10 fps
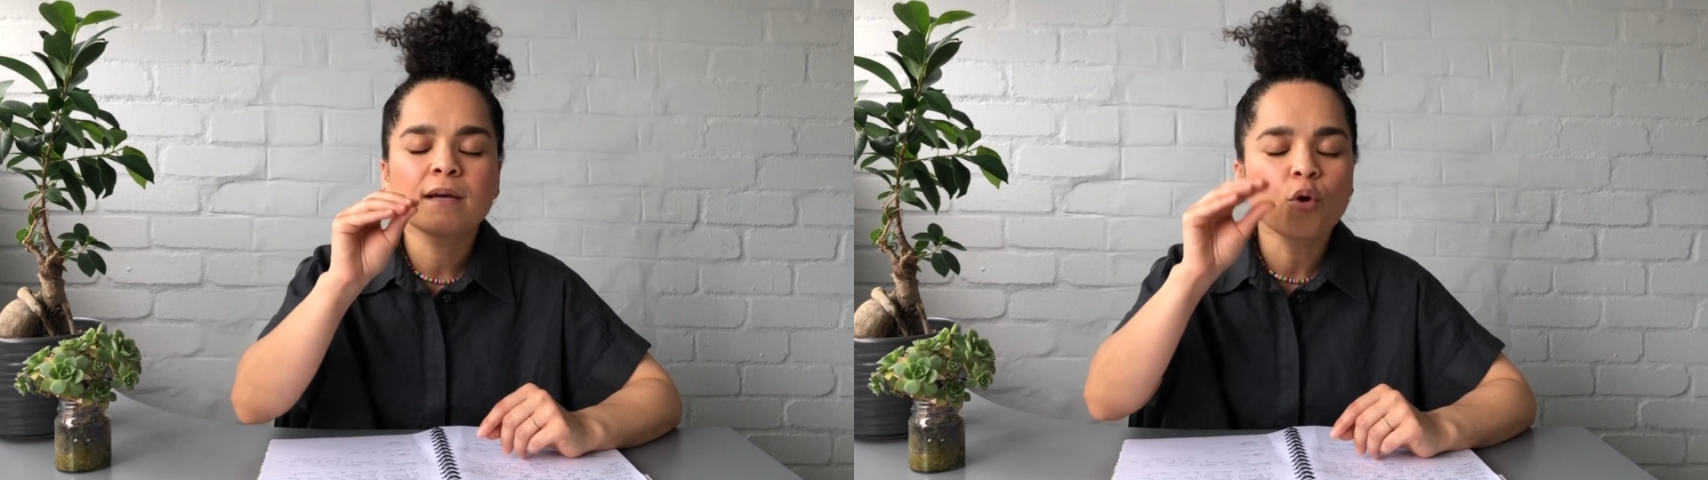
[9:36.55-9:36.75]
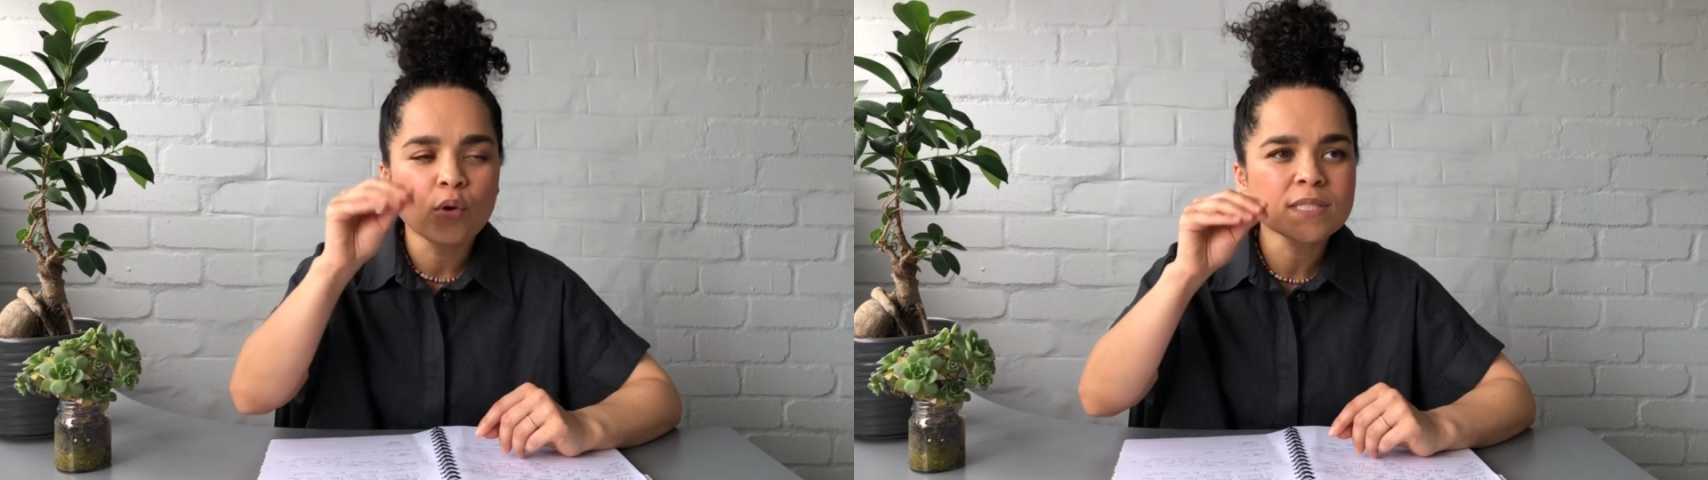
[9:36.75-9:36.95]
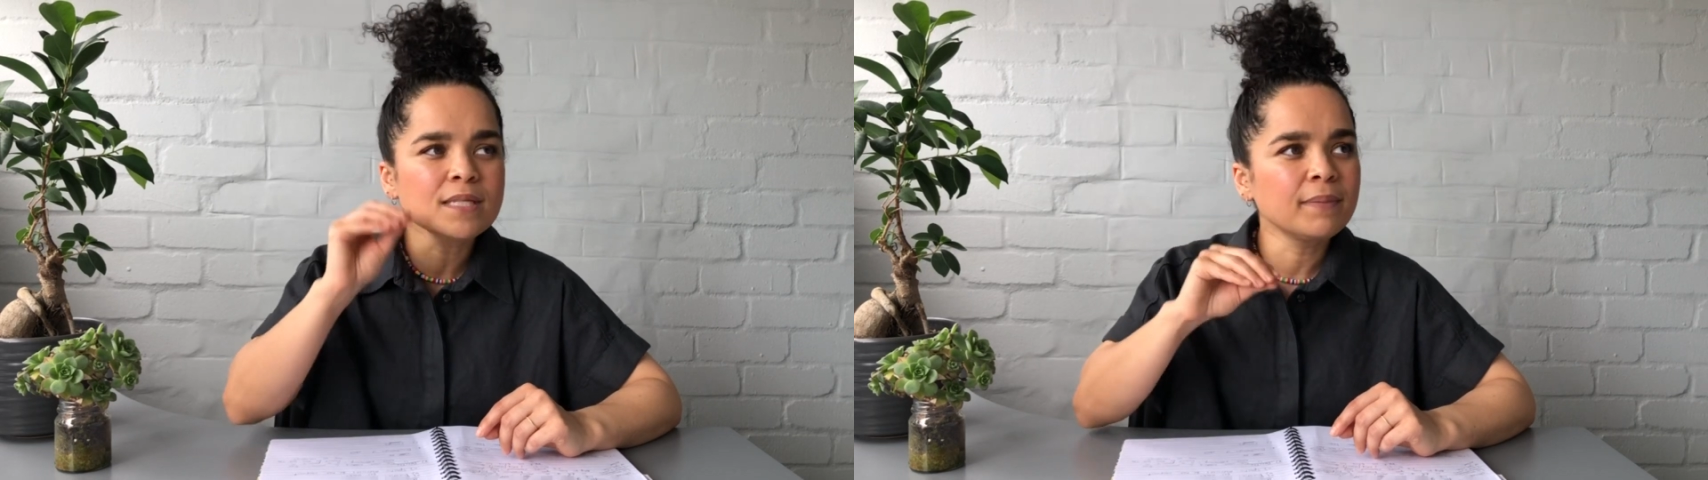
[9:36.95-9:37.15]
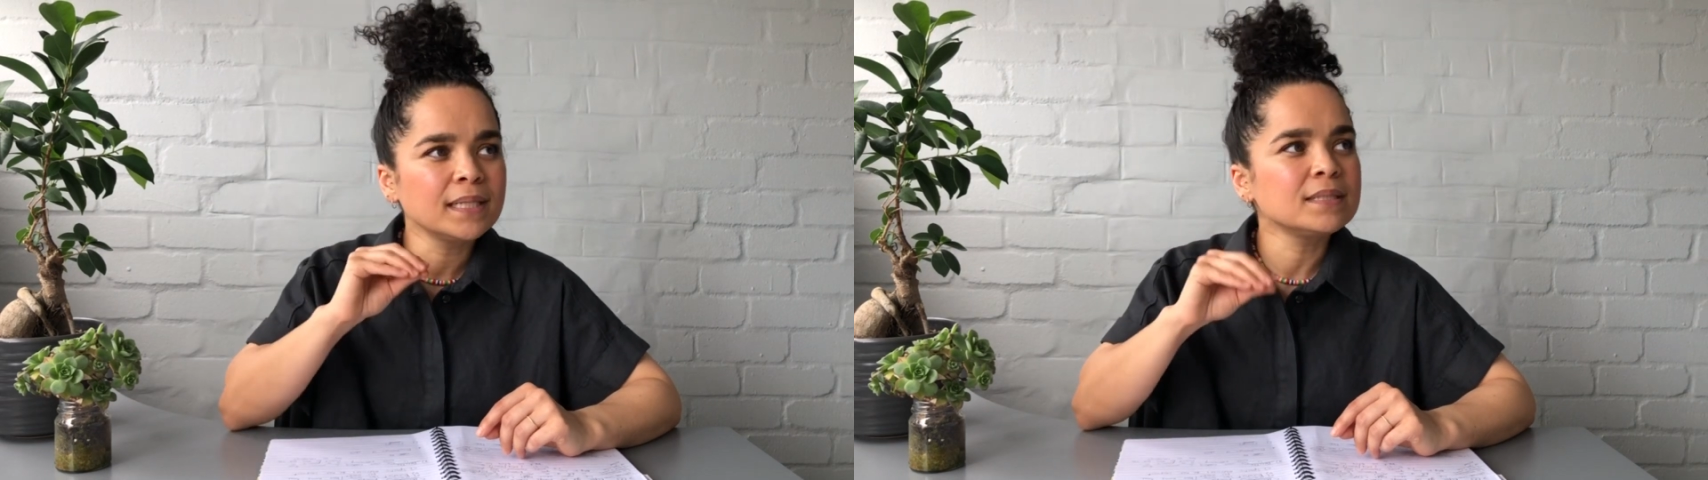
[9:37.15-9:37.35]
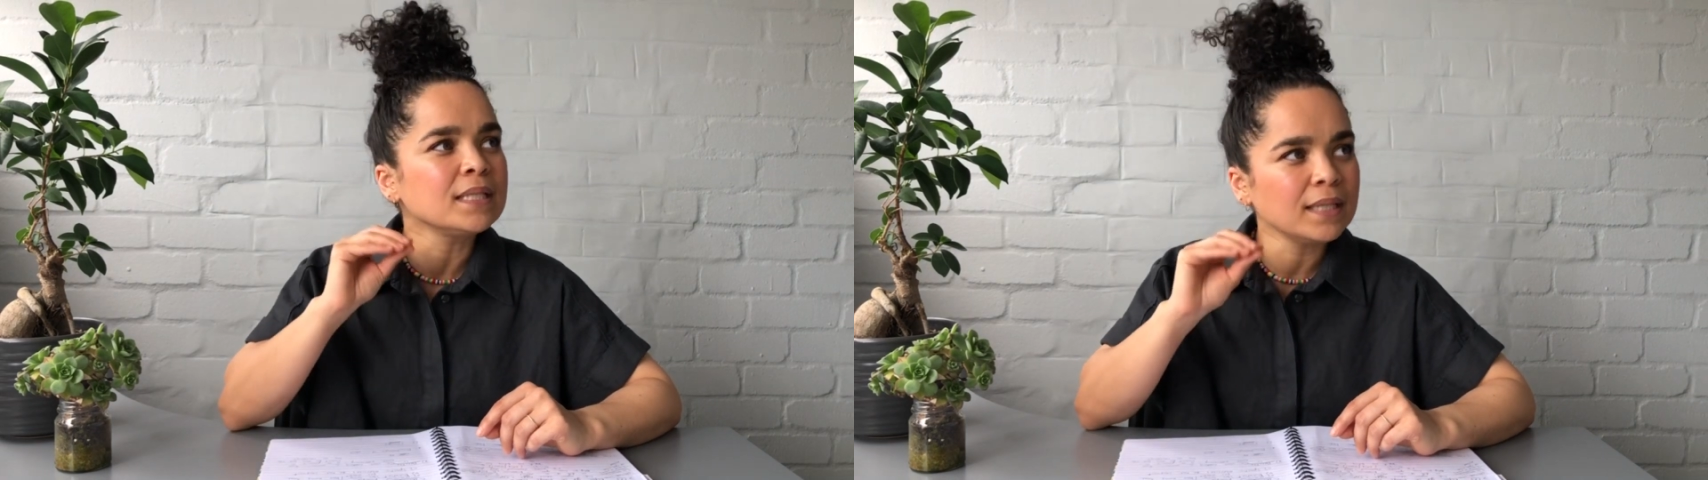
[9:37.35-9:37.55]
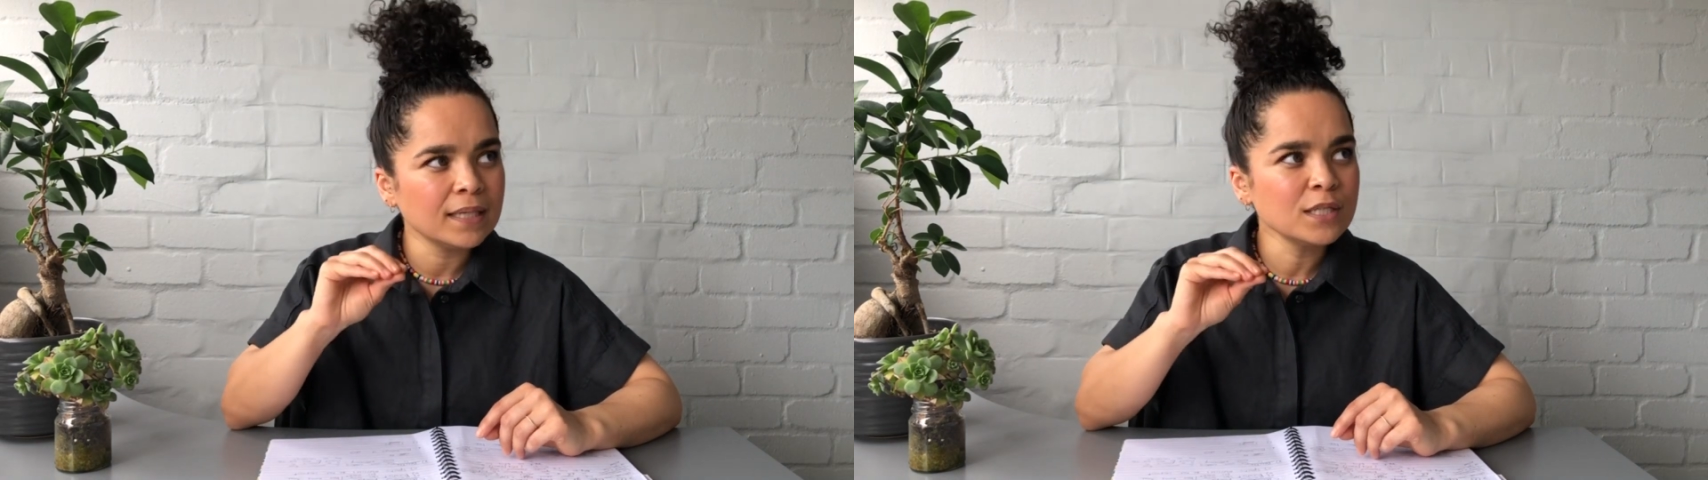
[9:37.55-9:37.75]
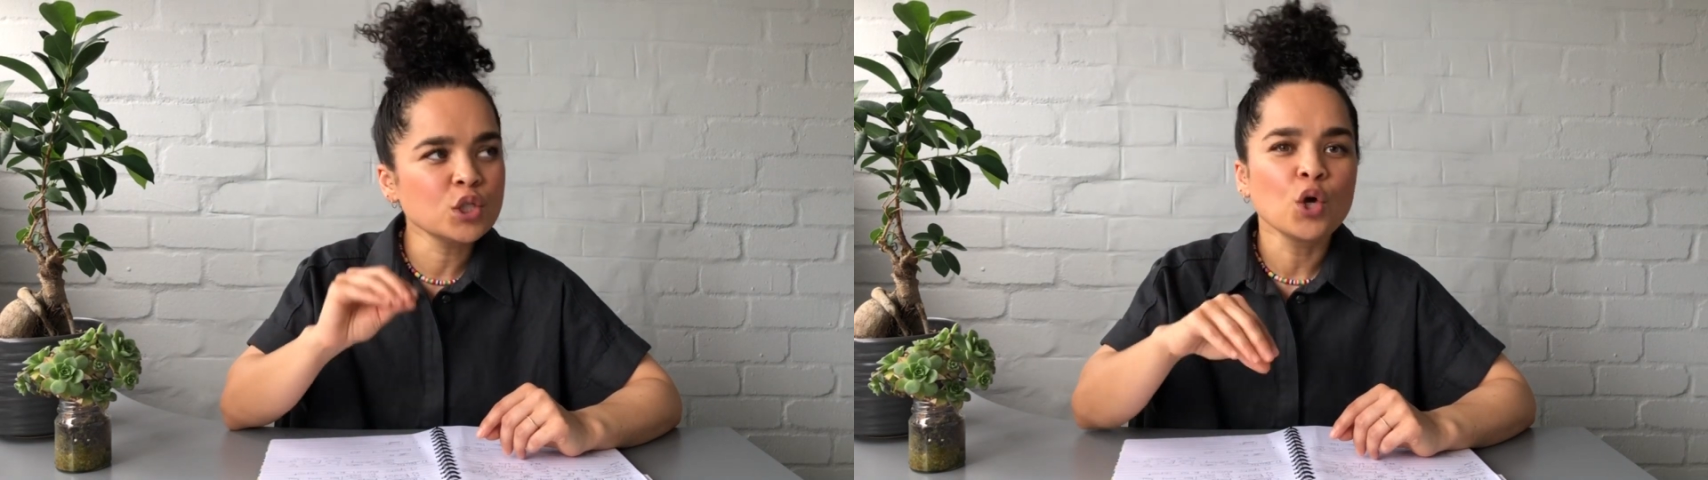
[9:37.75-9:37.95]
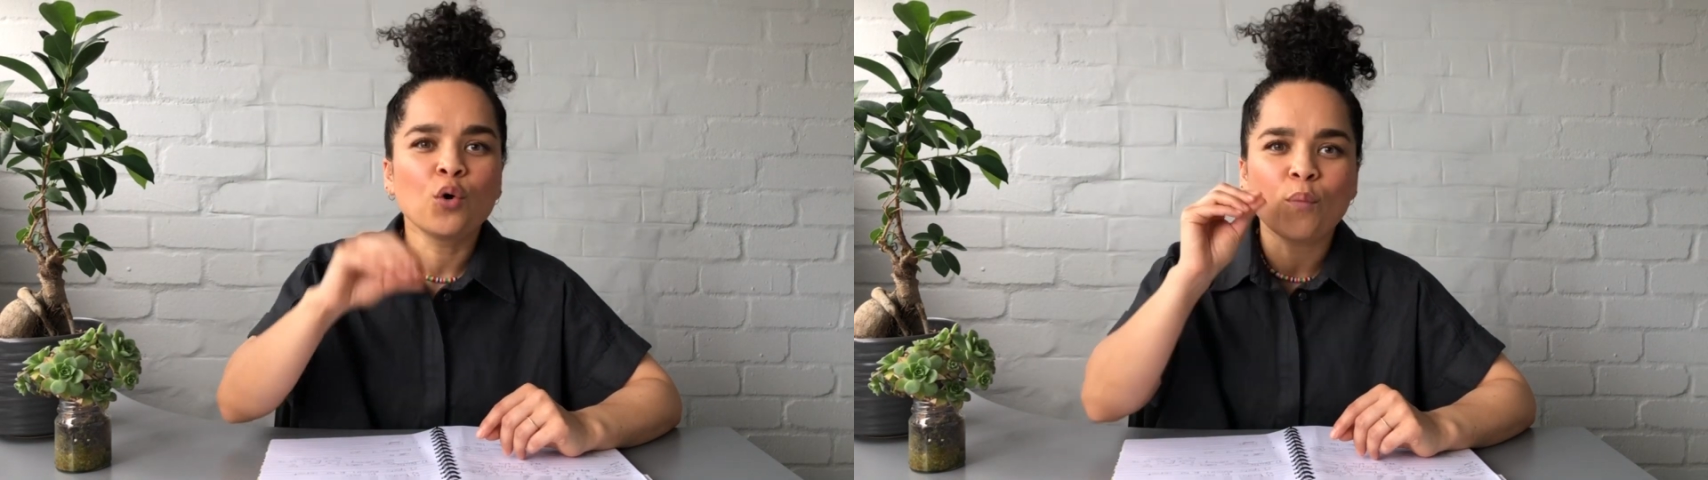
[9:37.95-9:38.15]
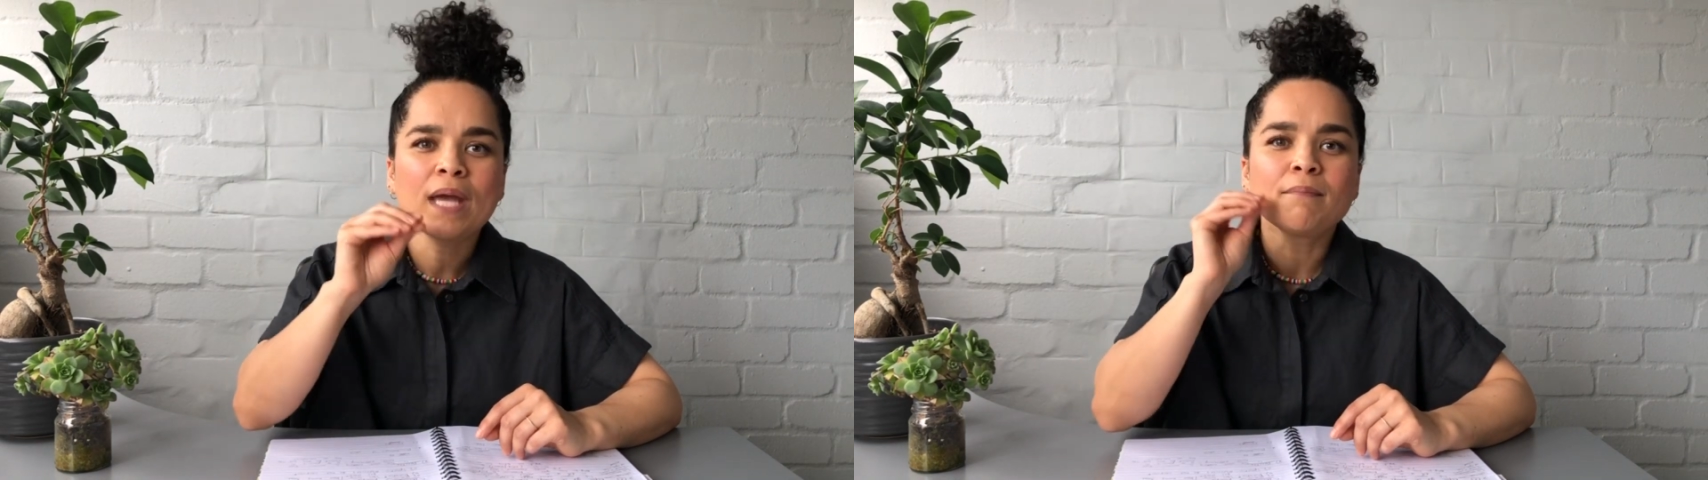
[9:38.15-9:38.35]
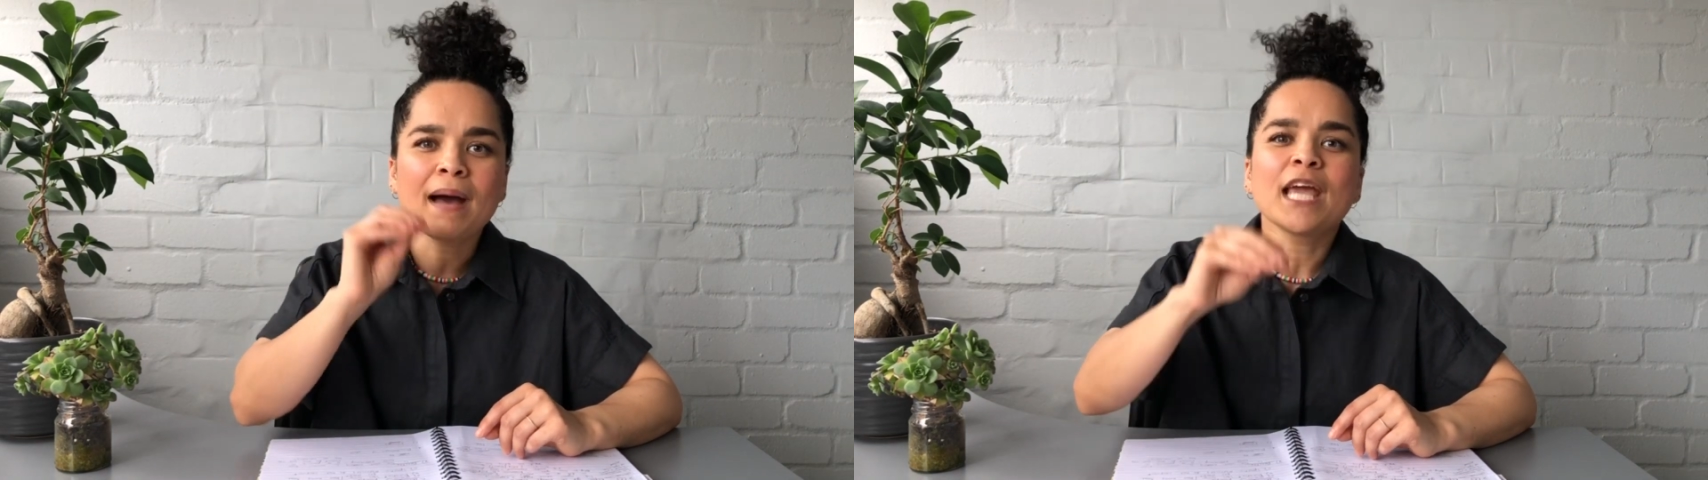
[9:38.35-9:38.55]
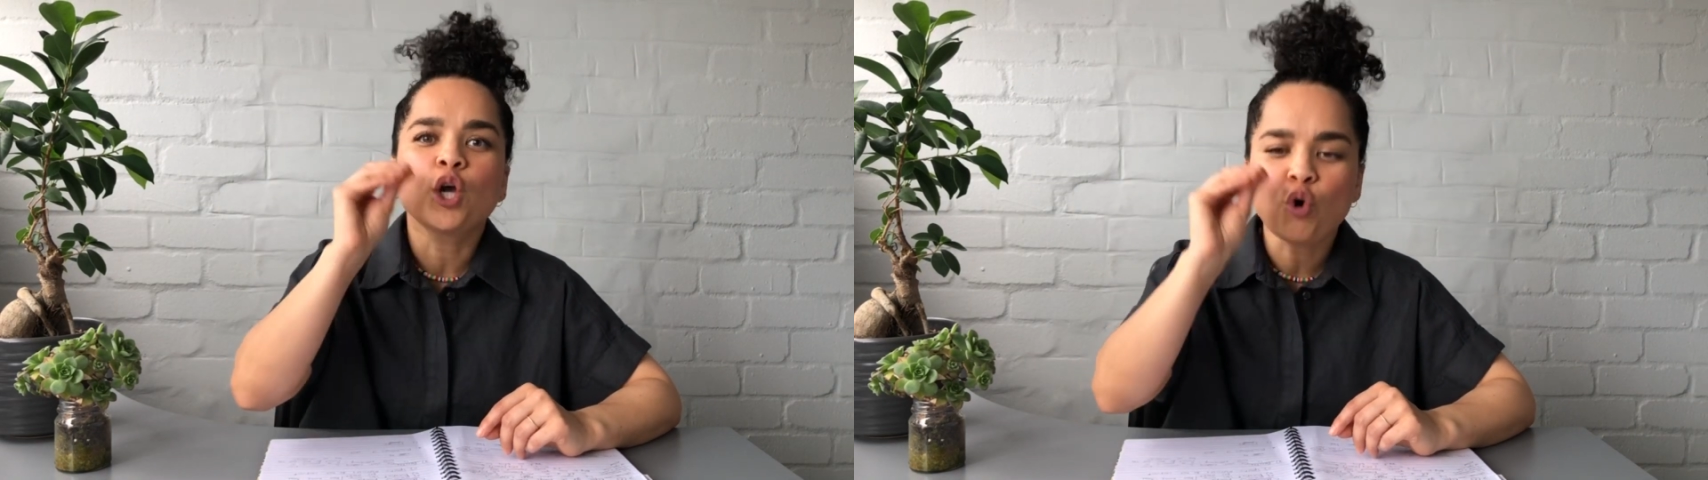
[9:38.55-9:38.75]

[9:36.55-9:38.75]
core stability is when my